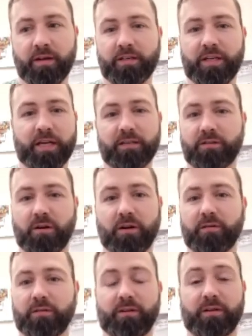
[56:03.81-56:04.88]
chances
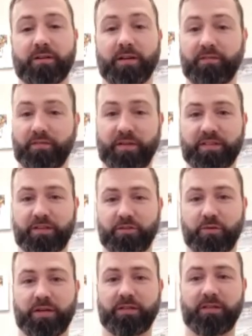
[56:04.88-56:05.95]
are in a self defense
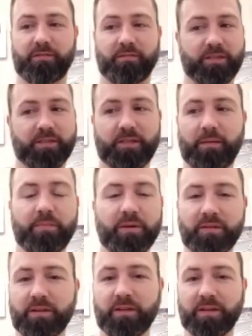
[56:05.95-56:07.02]
situation,
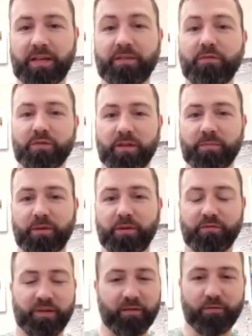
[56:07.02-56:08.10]
somebody's going to give you something
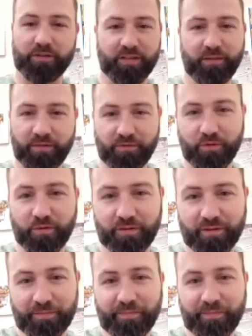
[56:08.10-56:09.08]
you've never seen before,